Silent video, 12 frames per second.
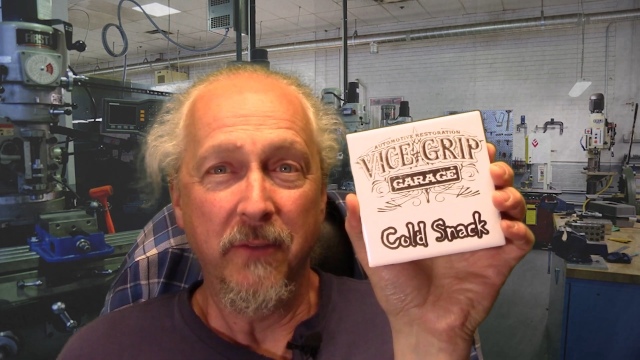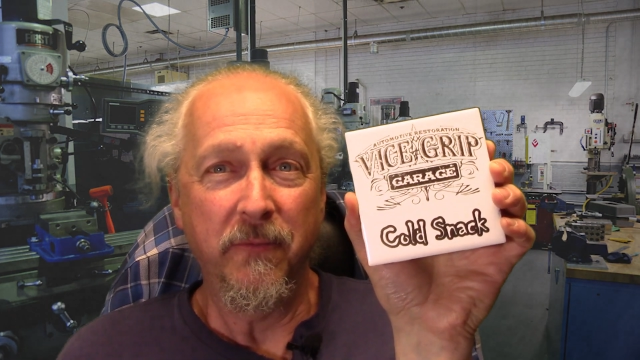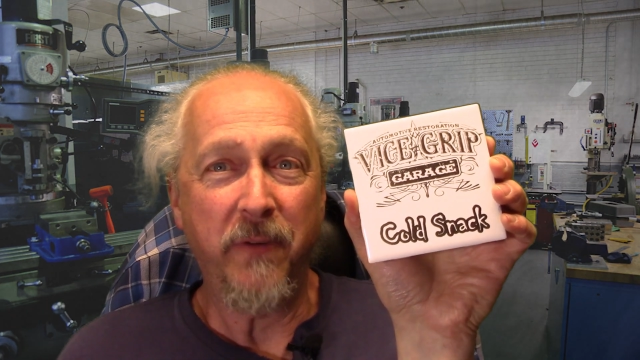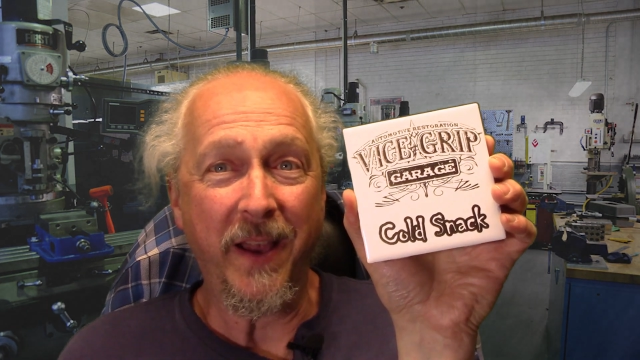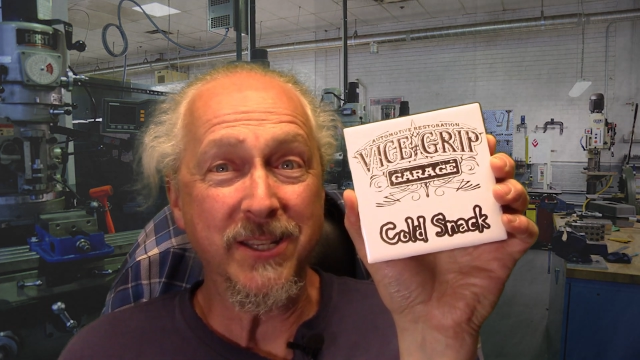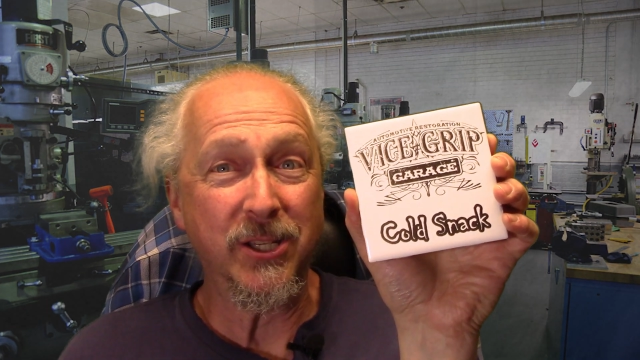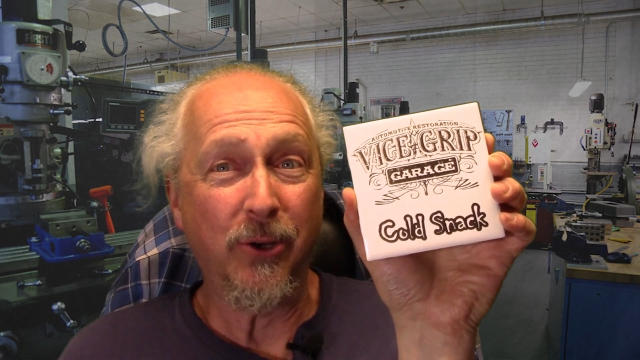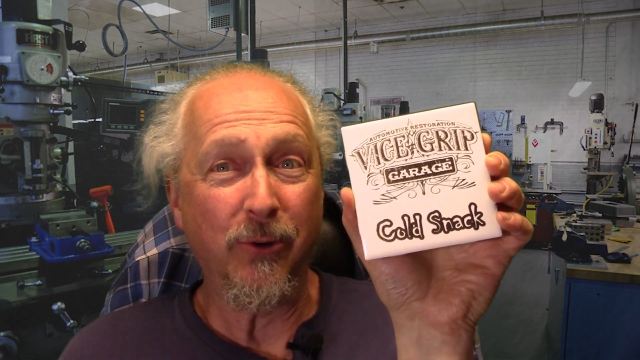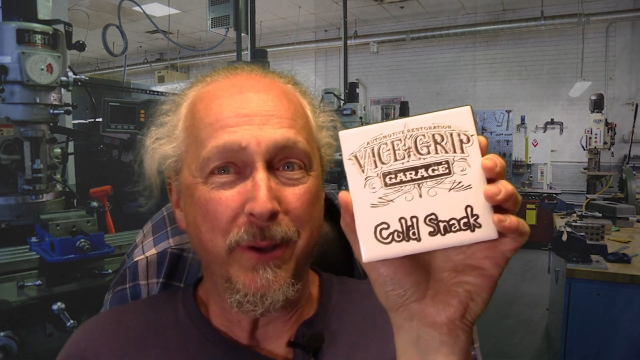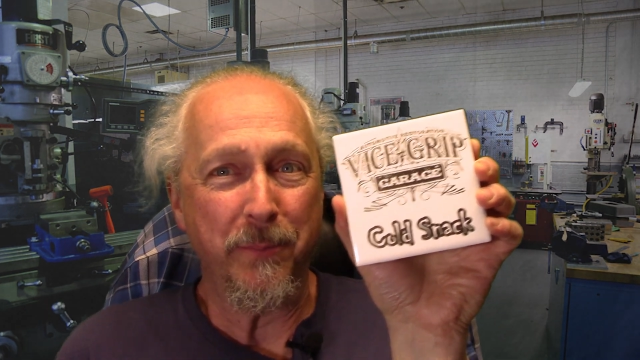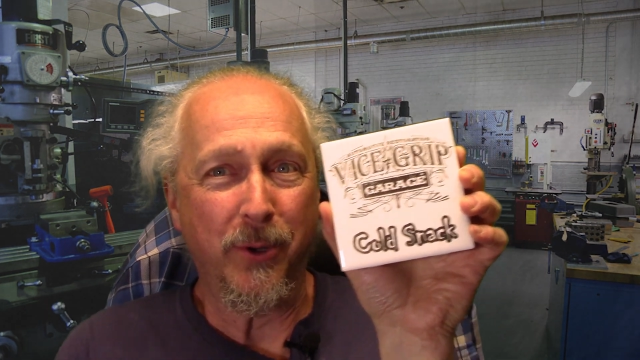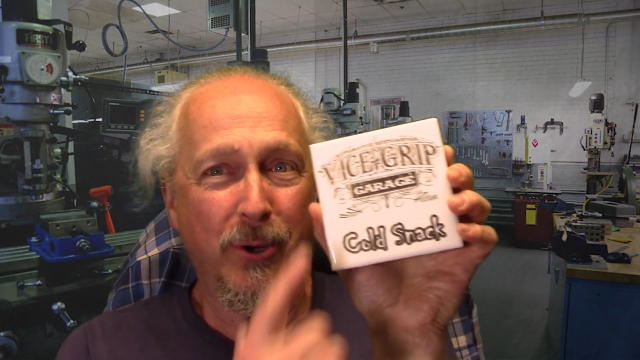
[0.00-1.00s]
Vice
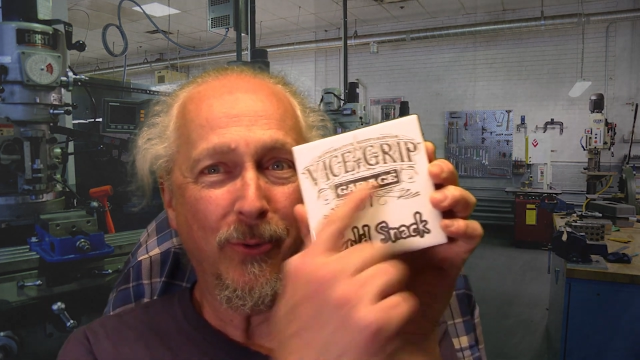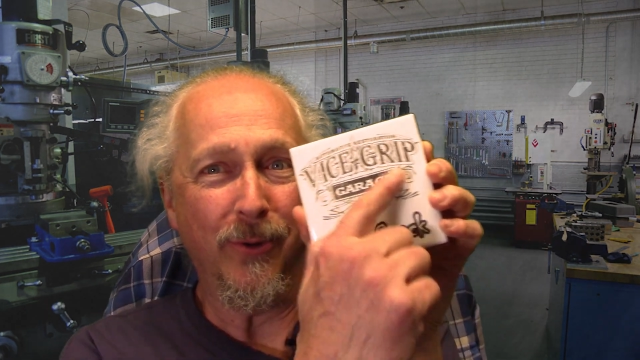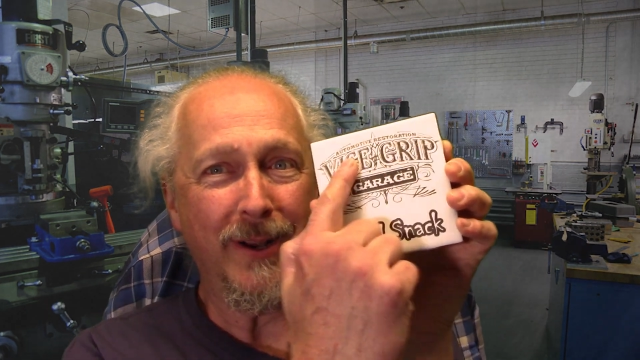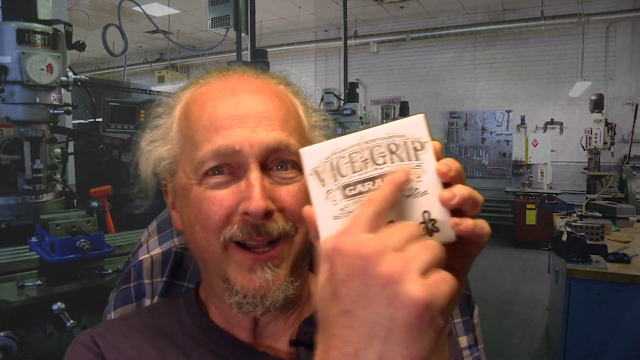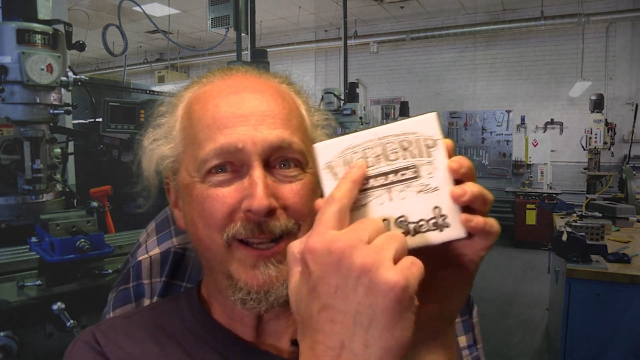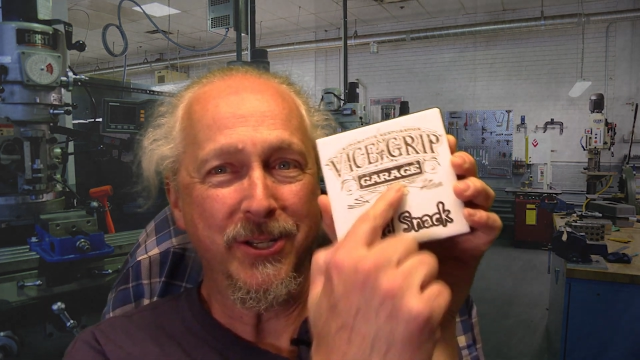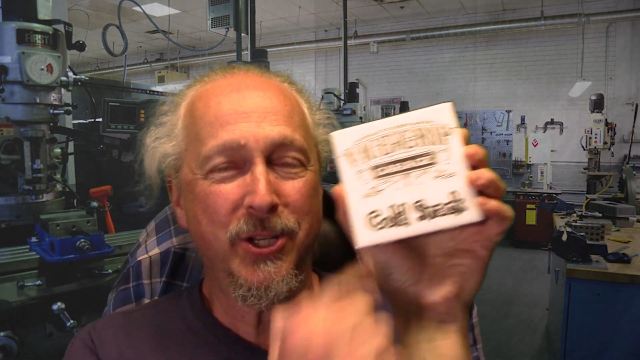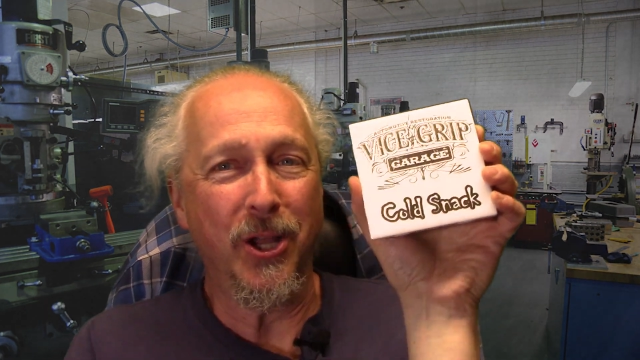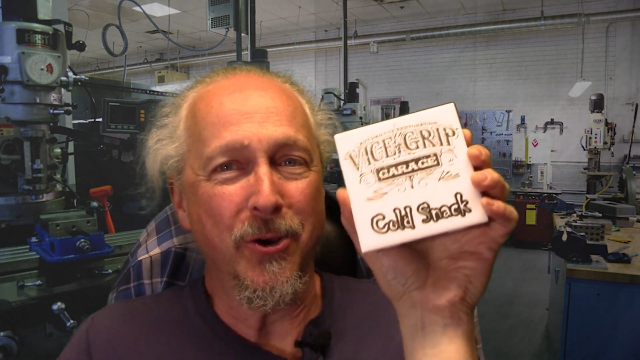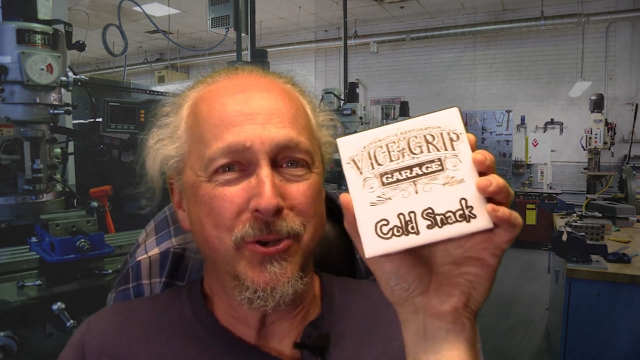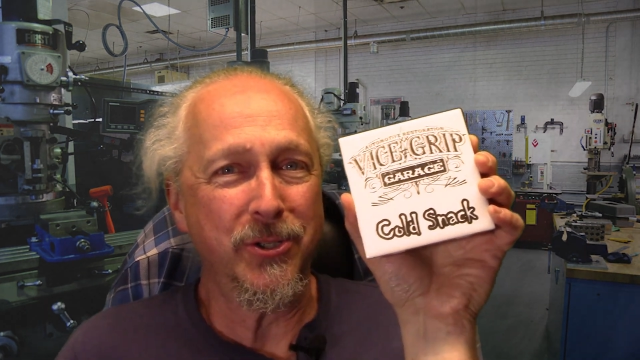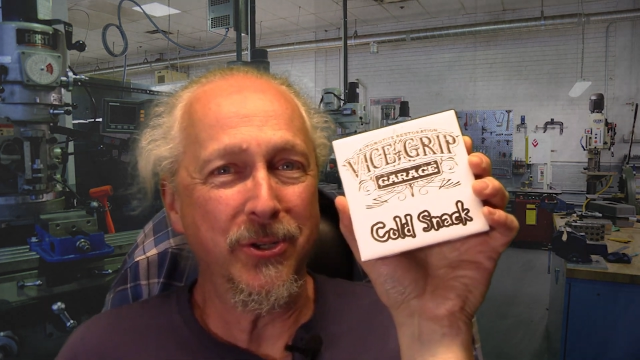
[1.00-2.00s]
Grip Garage
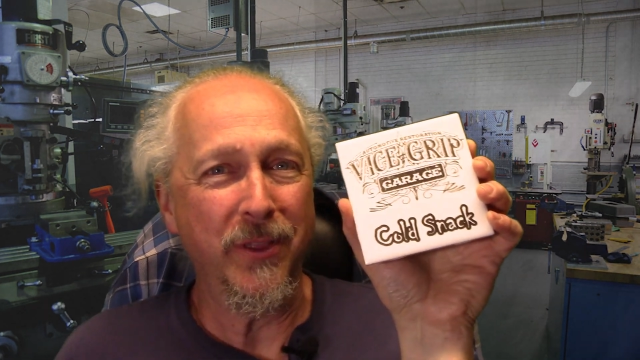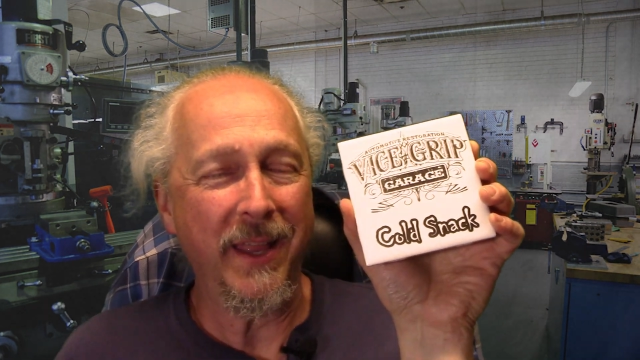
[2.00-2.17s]
coaster